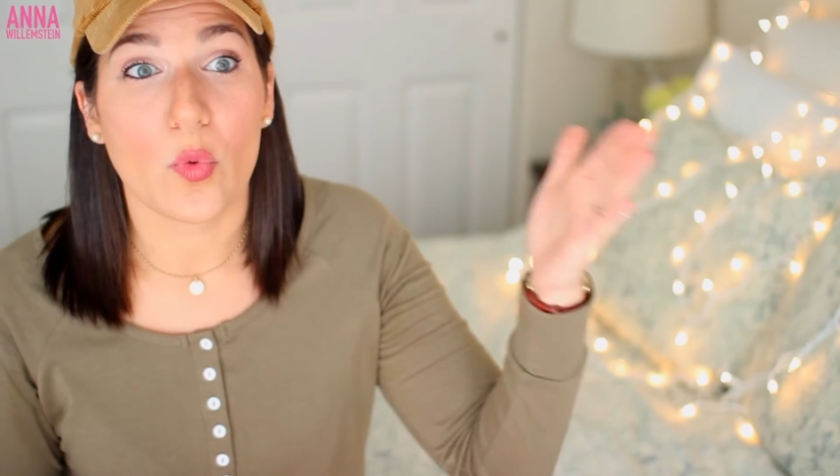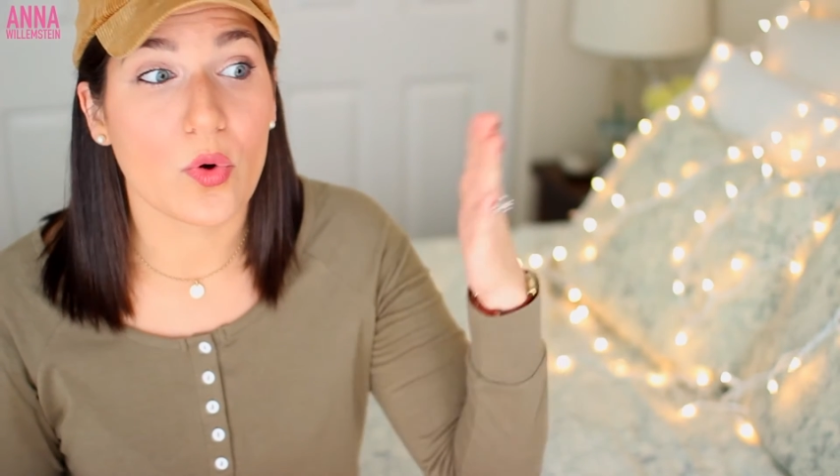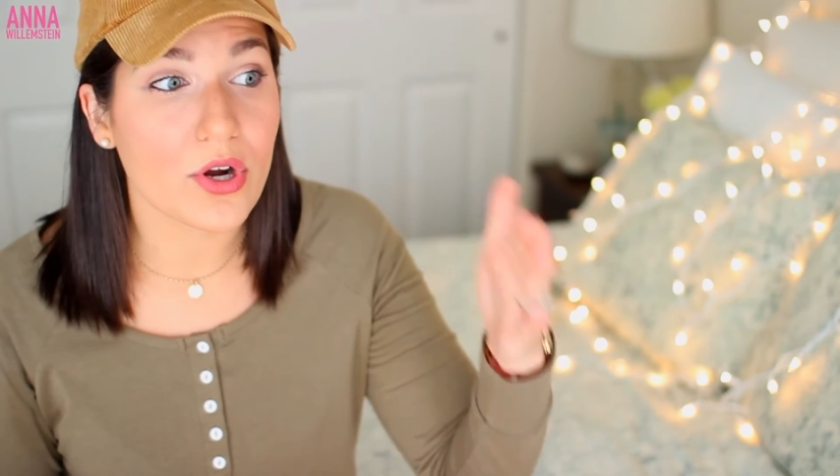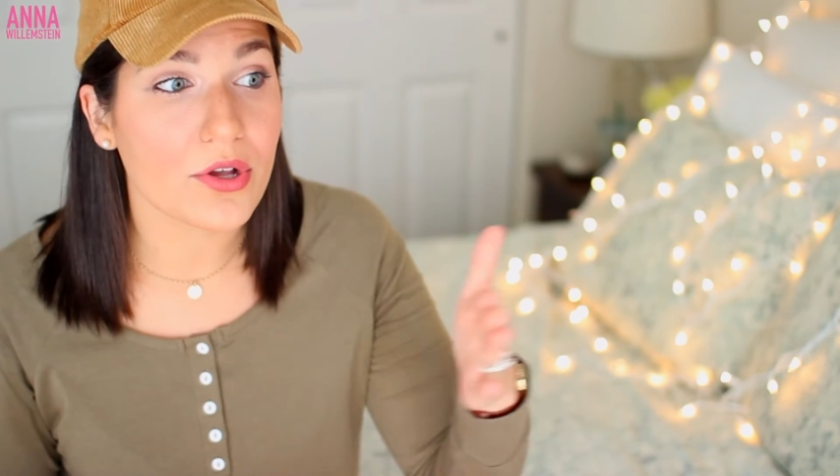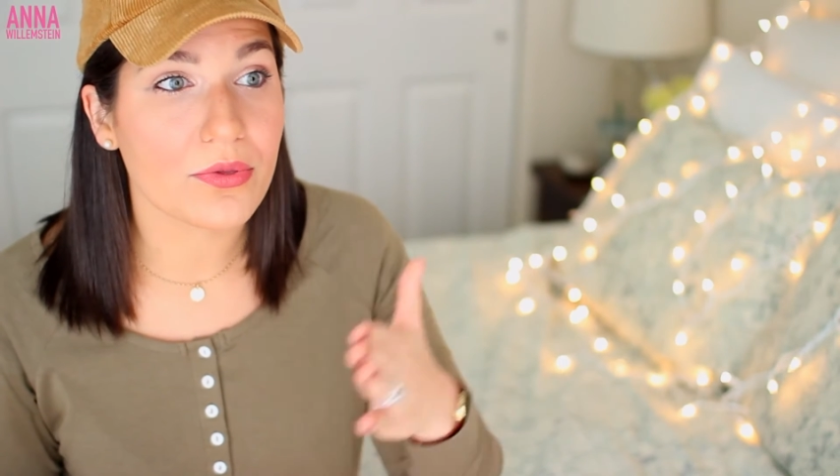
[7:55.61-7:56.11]

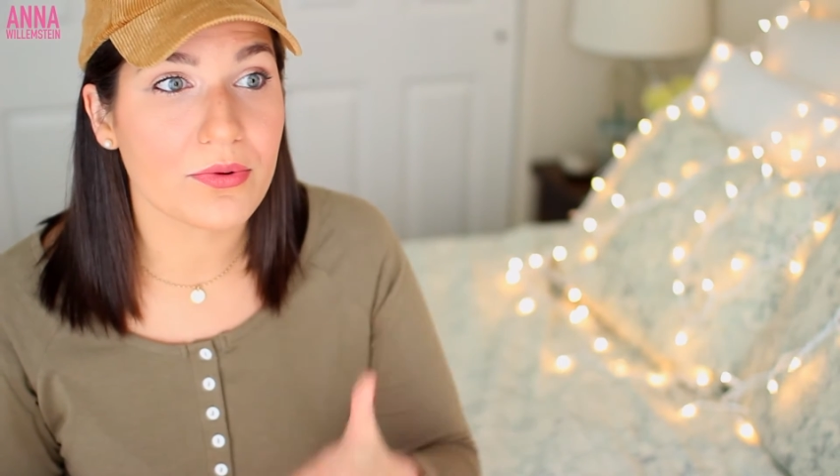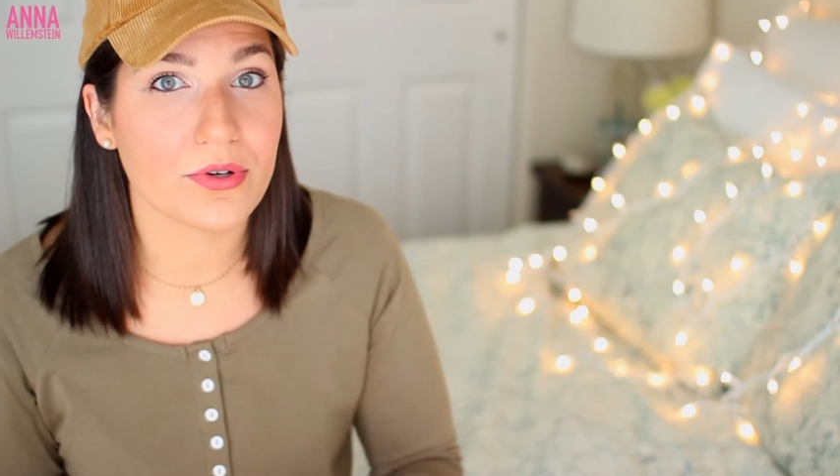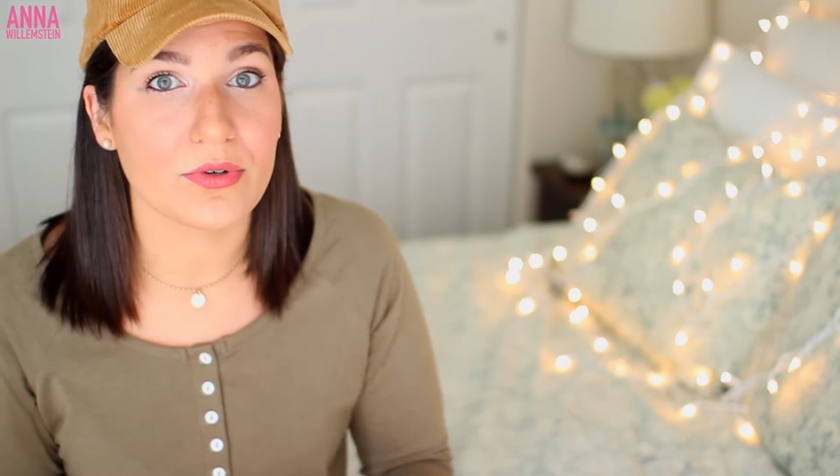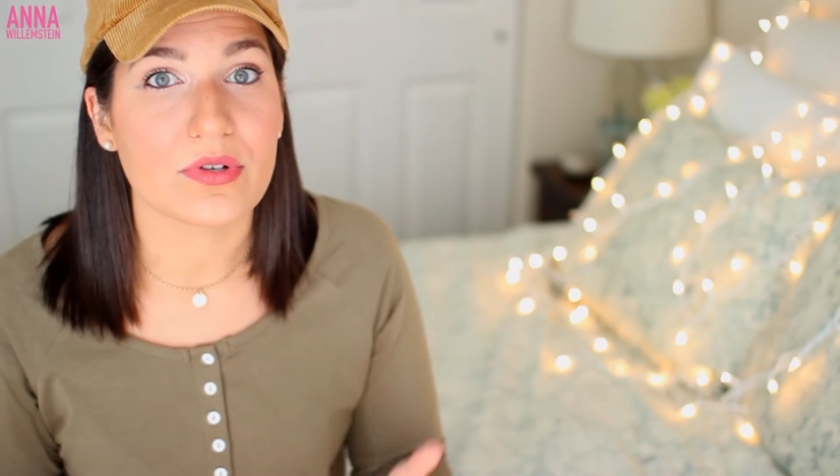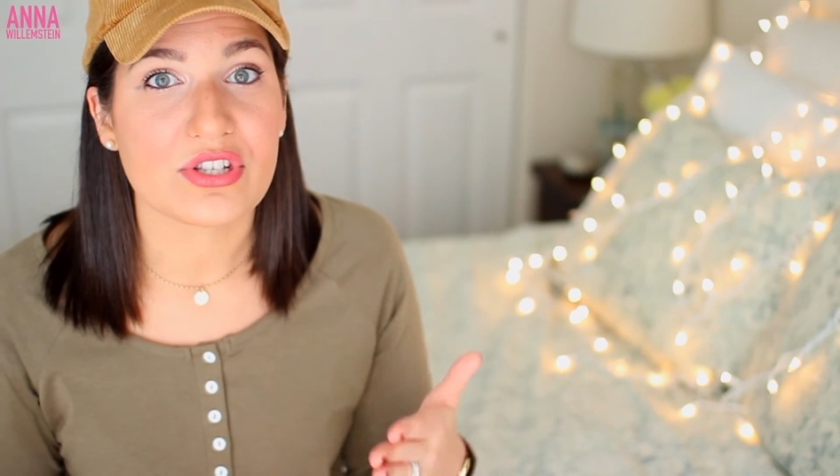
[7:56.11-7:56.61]
work
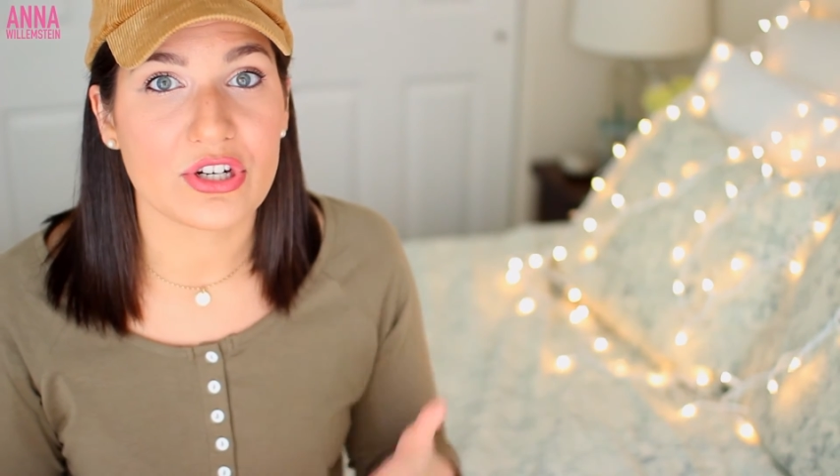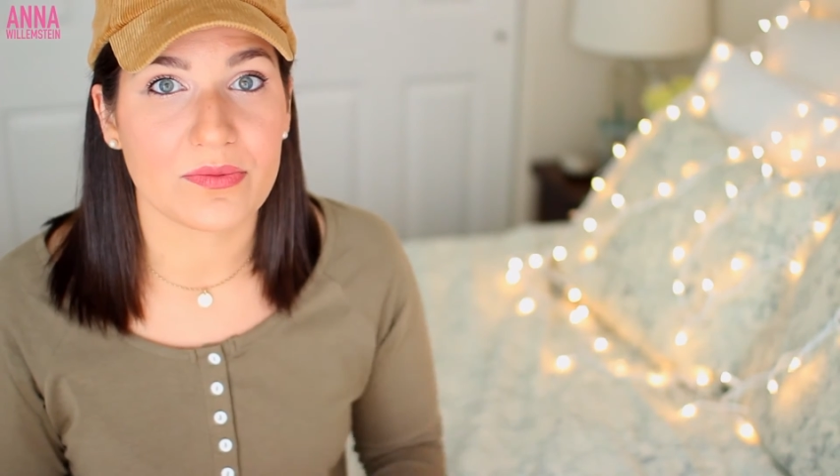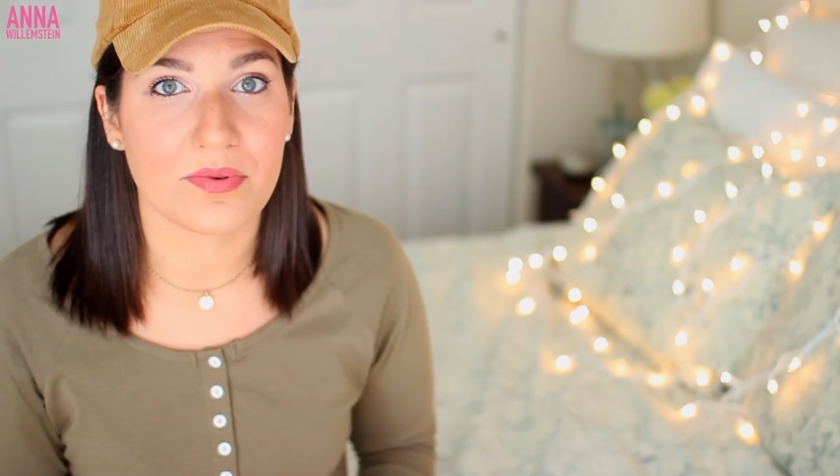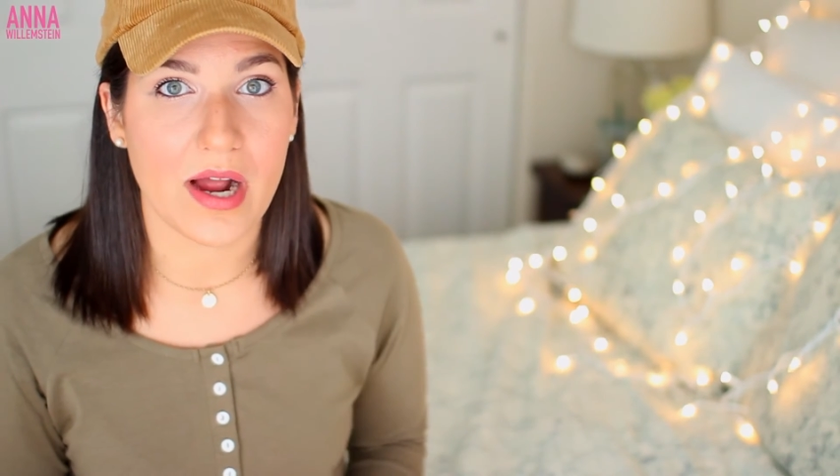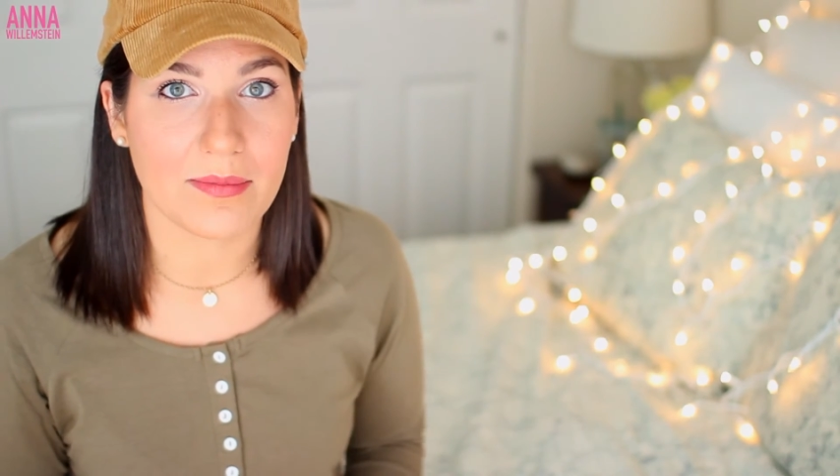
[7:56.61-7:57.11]
through
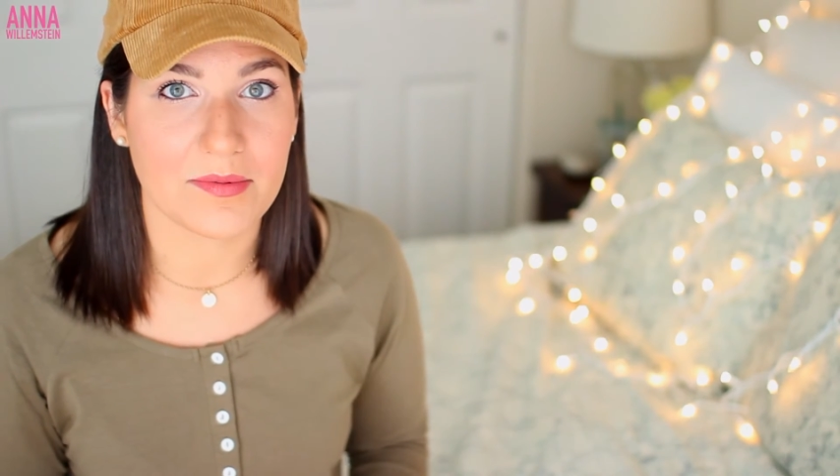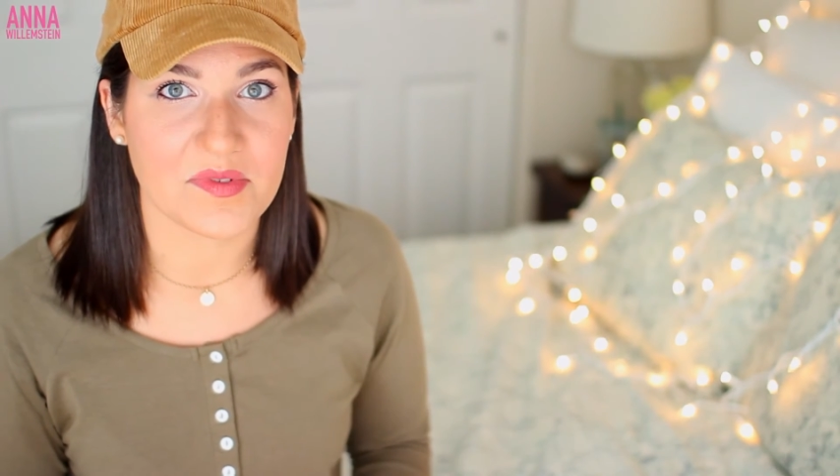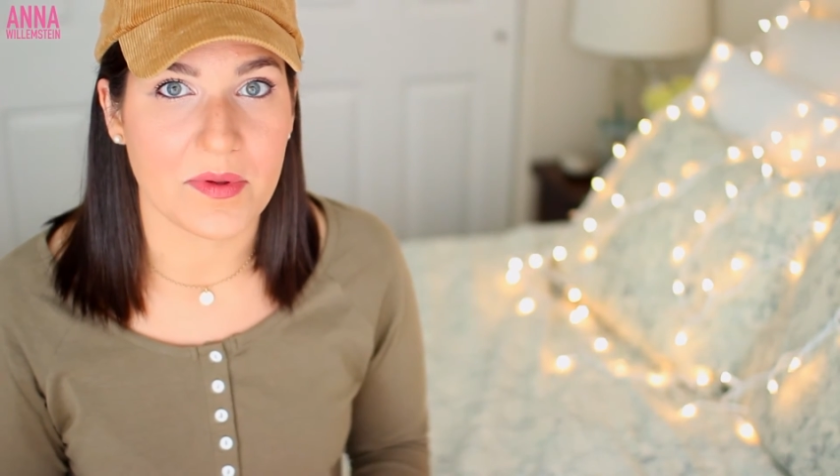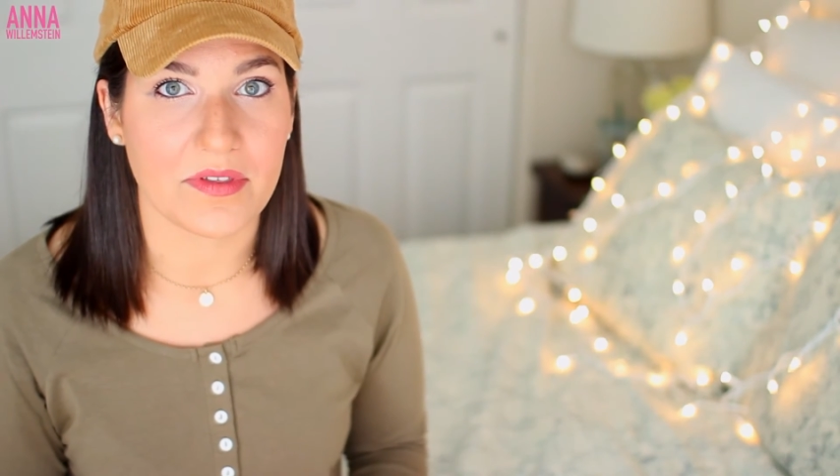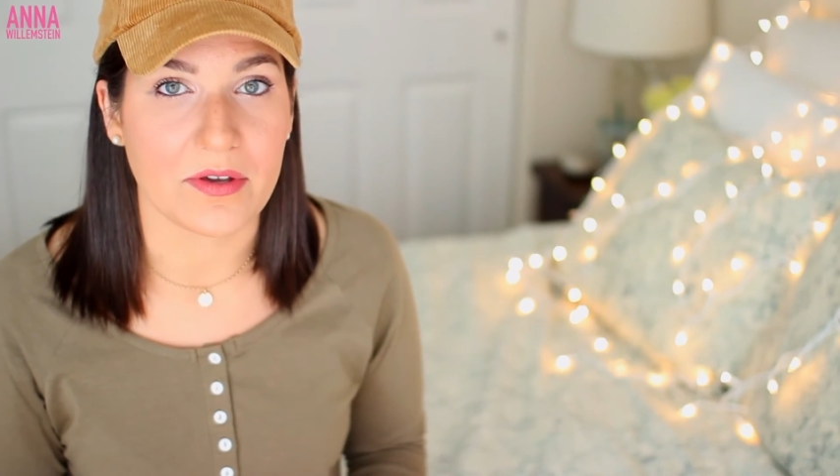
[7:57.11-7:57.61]
certain problems
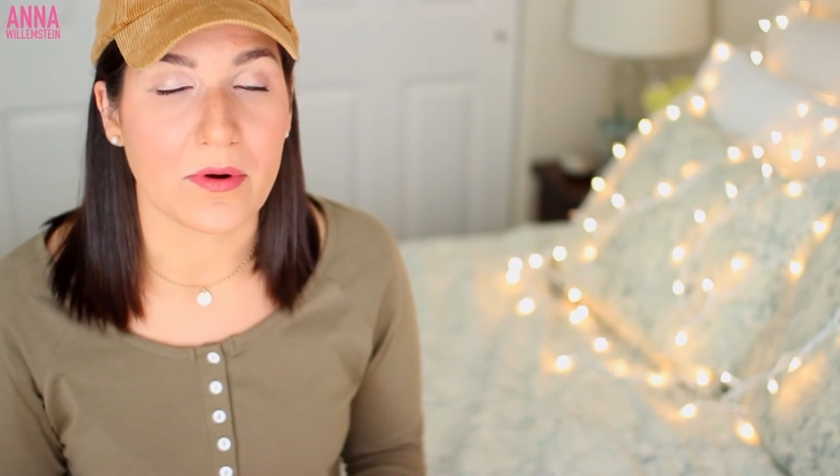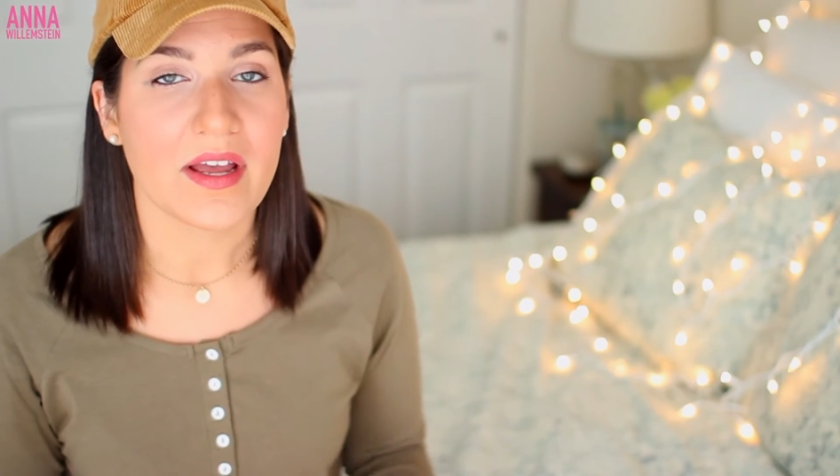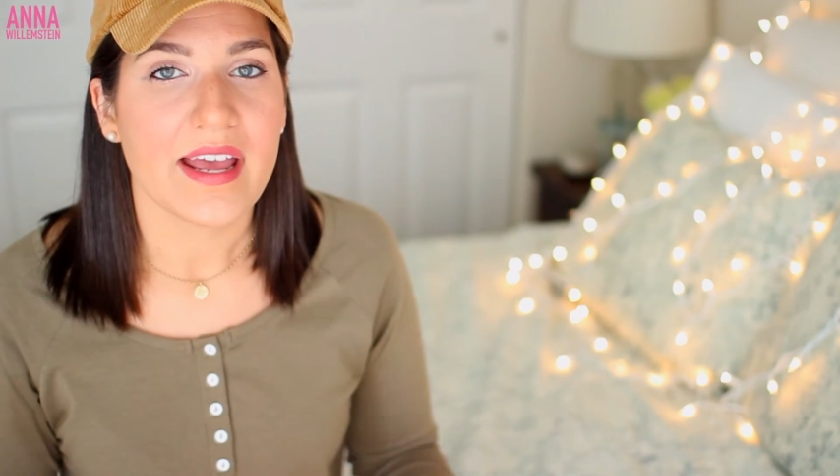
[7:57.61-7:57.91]
with you,